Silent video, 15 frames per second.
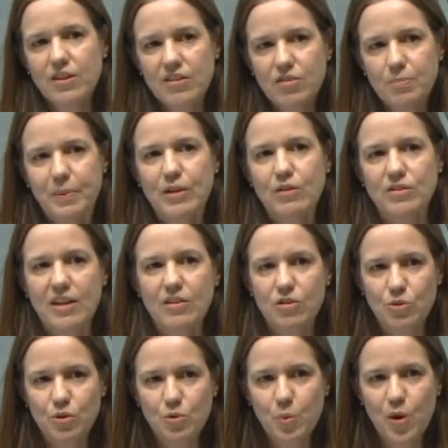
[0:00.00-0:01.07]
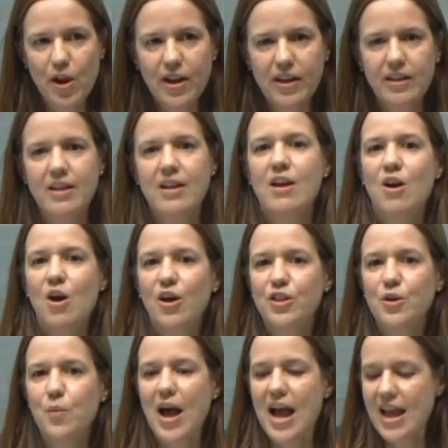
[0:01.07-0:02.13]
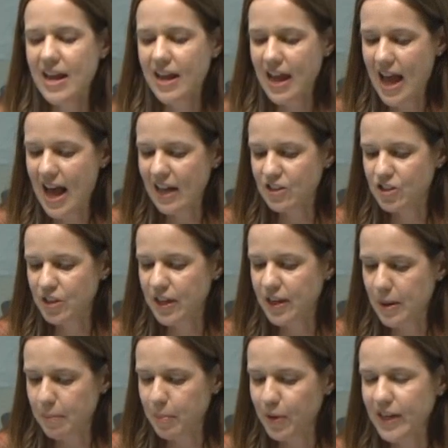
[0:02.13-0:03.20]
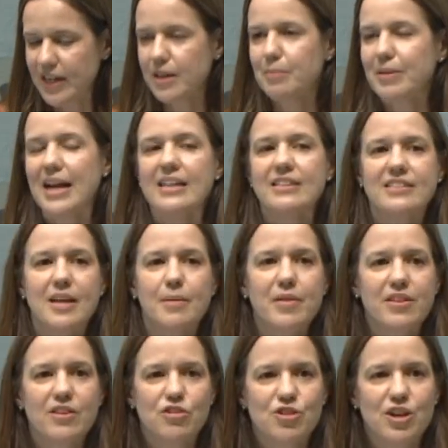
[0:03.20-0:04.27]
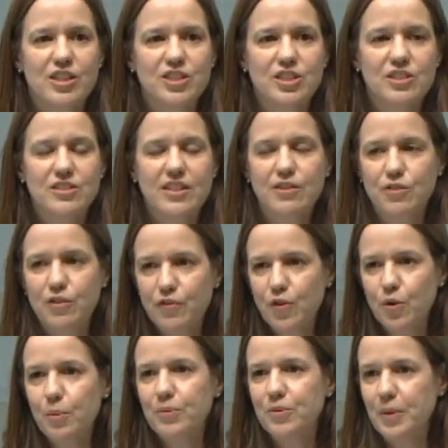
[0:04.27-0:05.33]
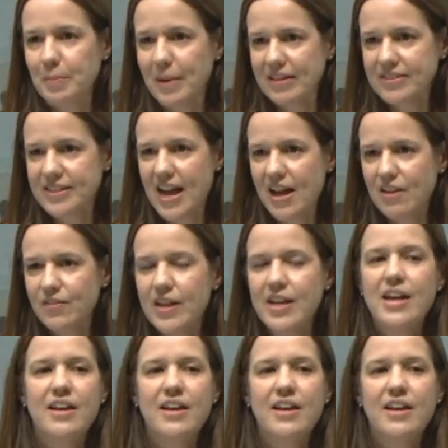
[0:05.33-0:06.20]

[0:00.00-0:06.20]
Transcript: This bill does good work on the way to putting in place some of the structures and reforms we must have.